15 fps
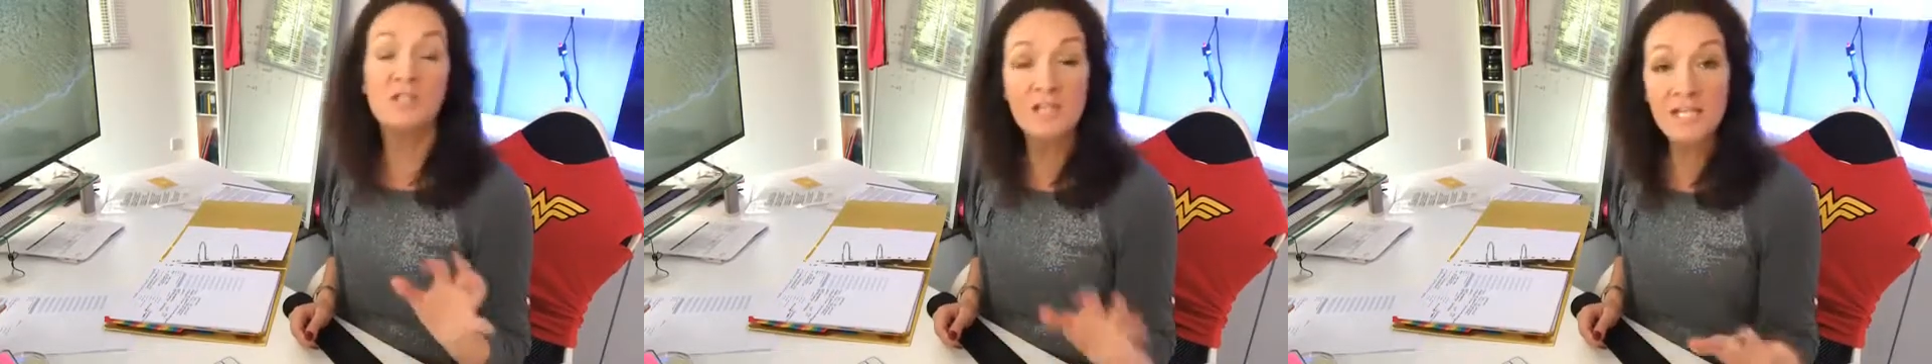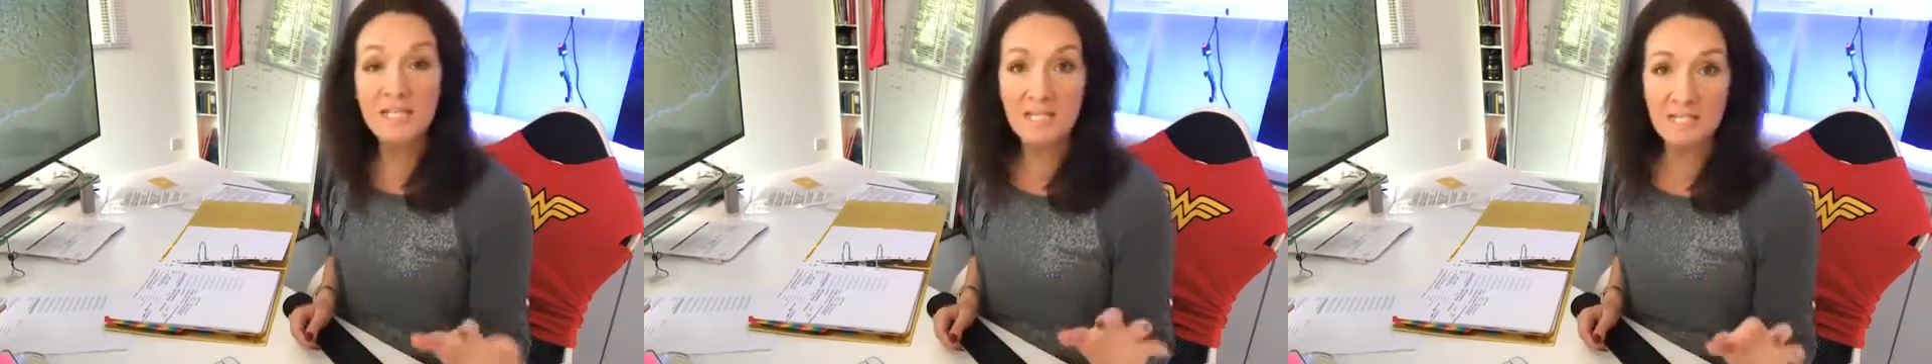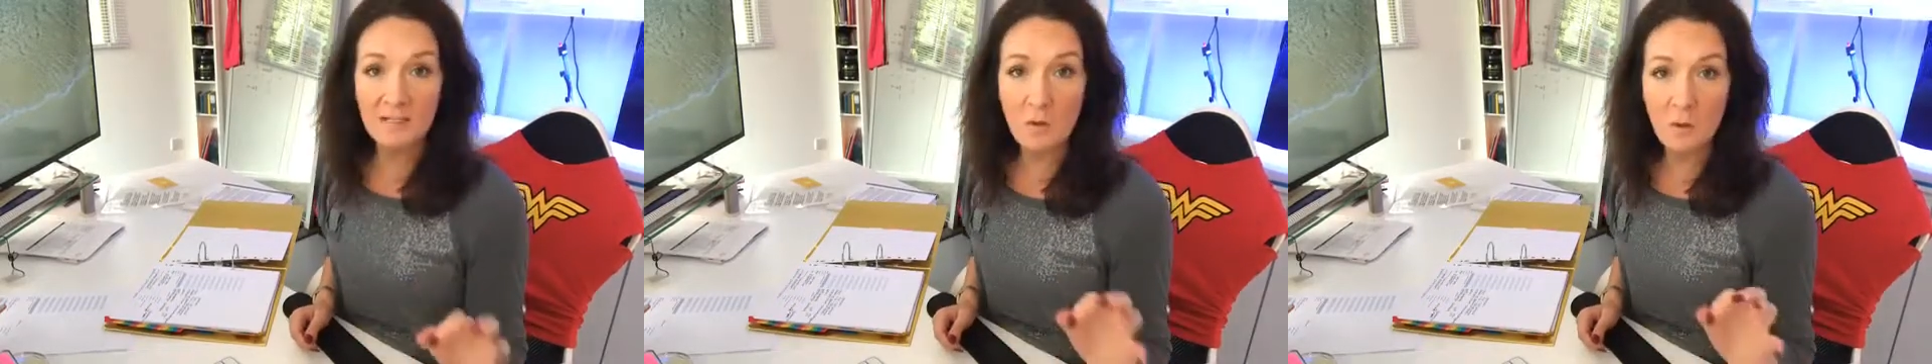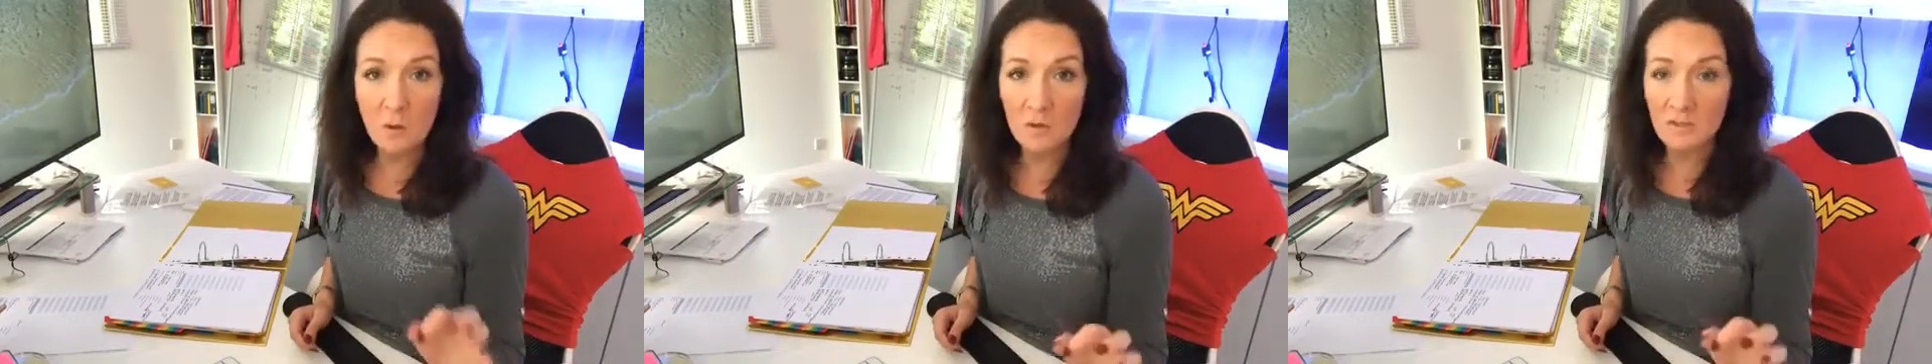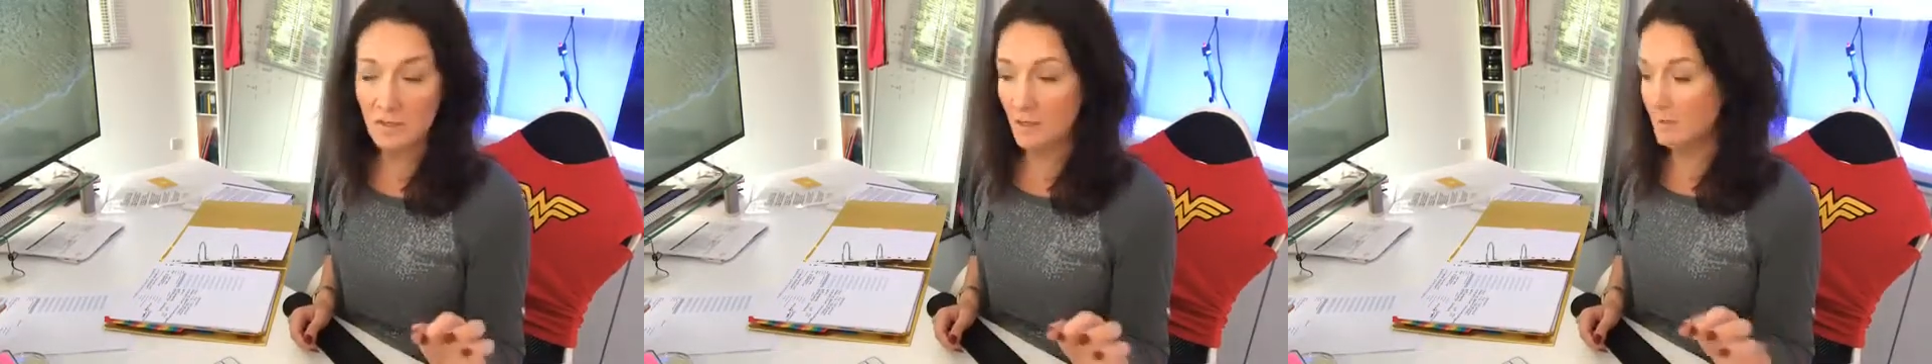this is
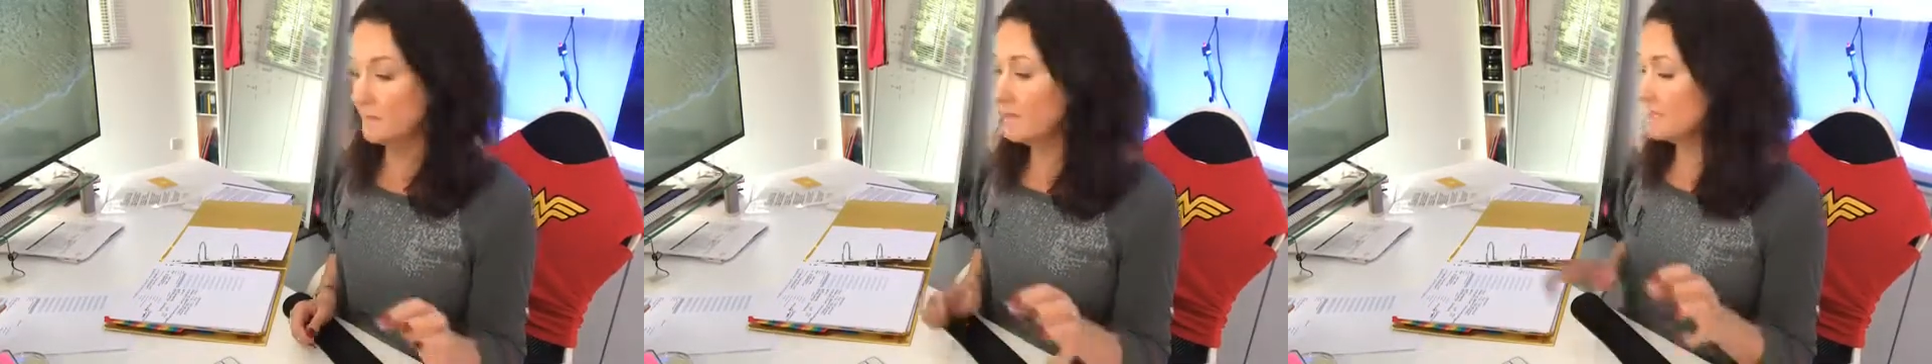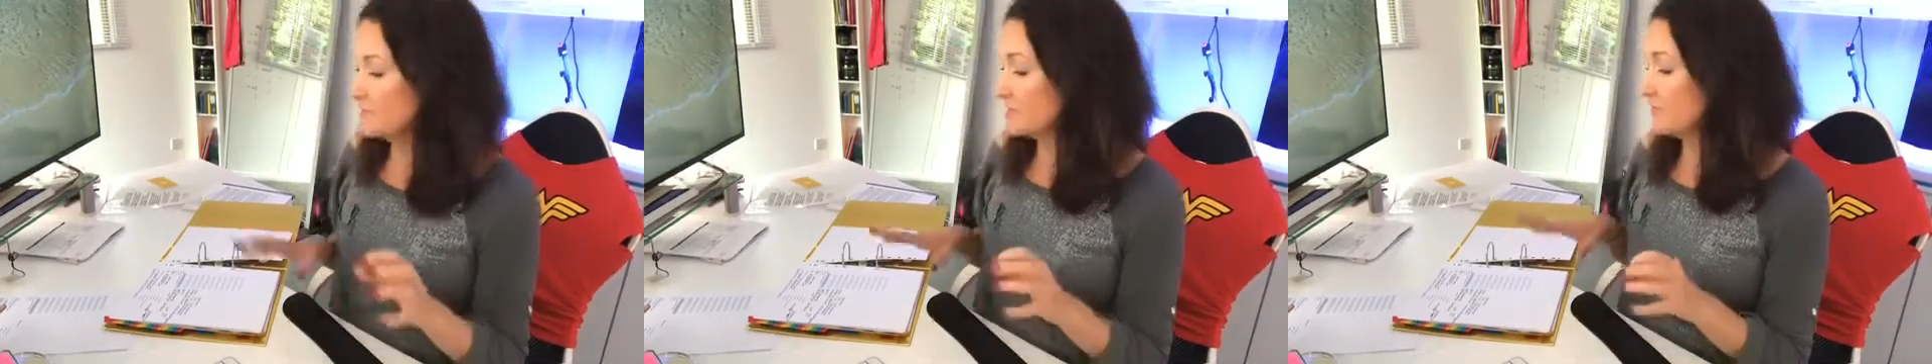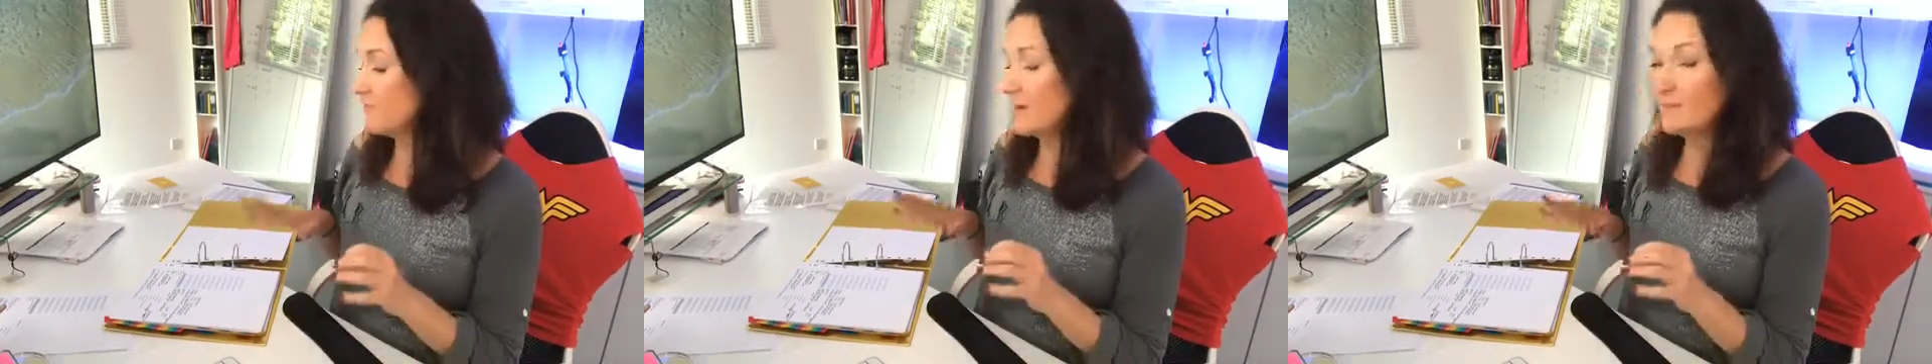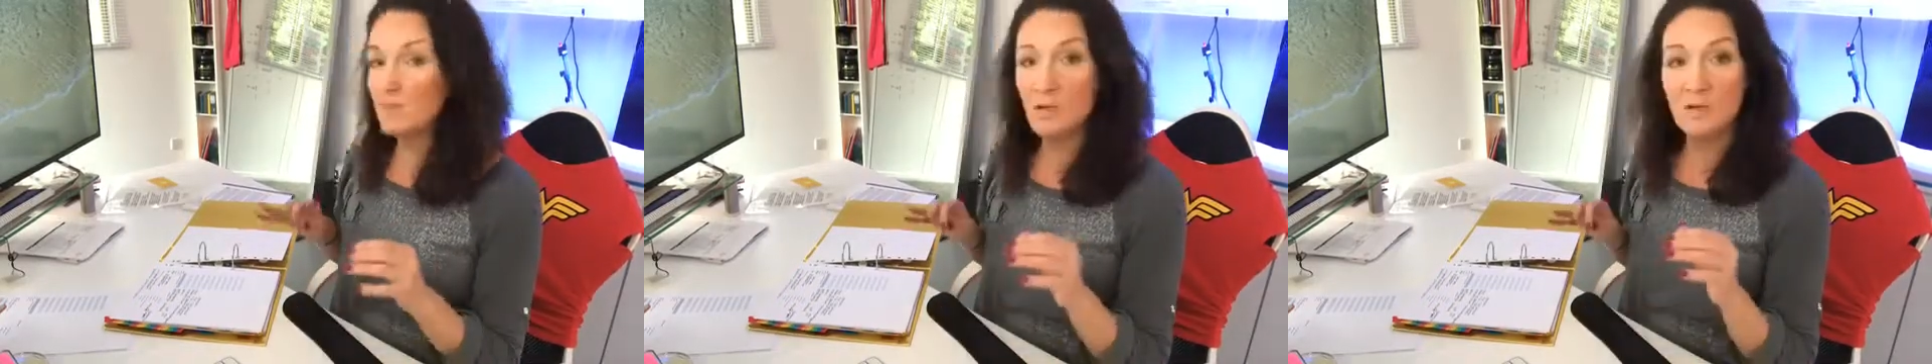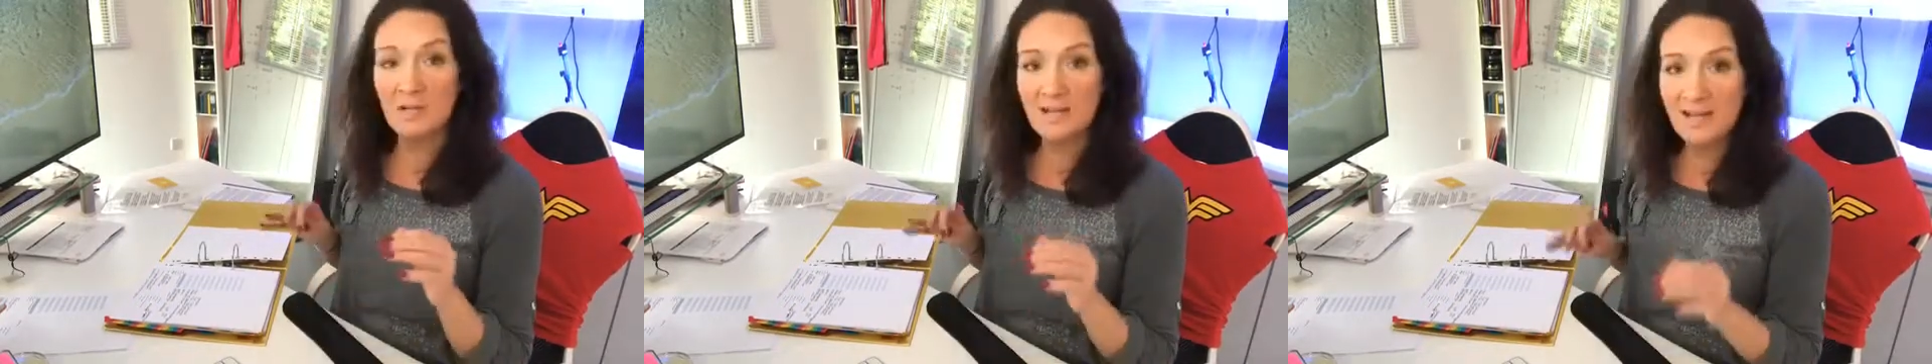awesome, is the fact that
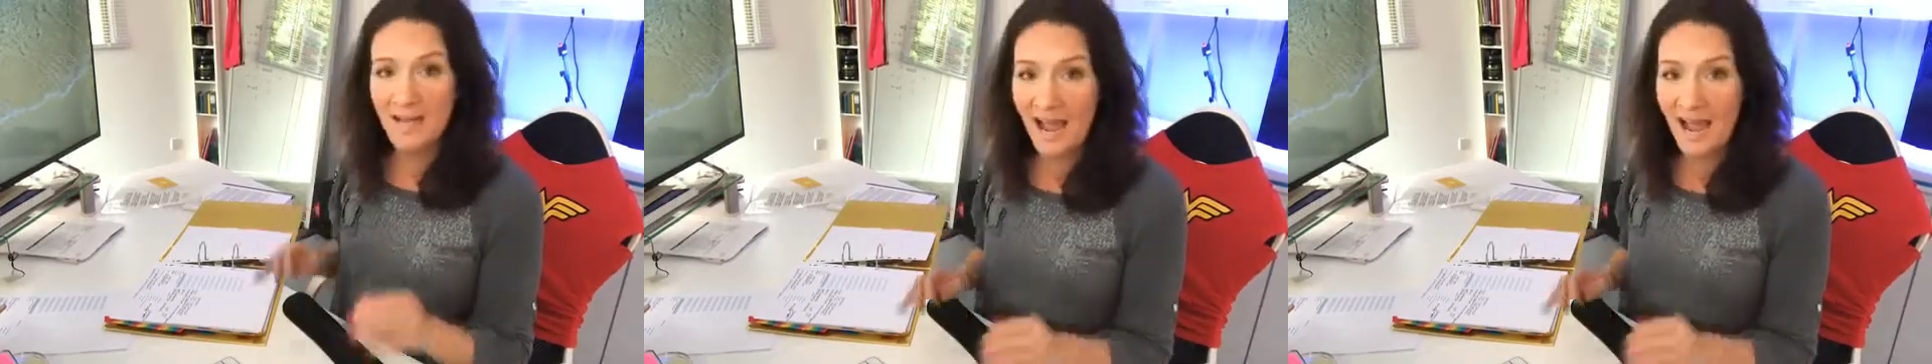you can